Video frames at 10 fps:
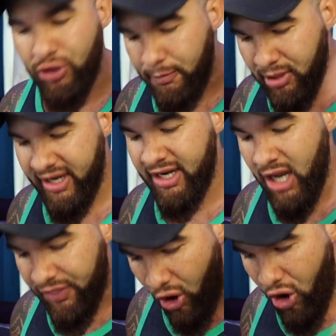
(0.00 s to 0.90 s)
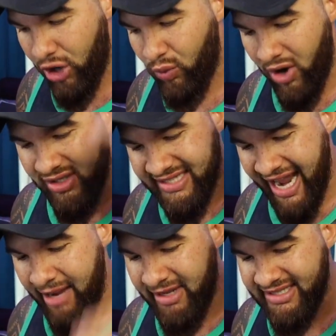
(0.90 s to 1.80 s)
you put in the hard work
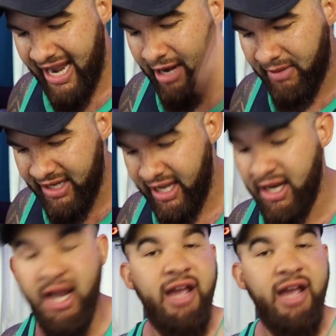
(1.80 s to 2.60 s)
time and time again.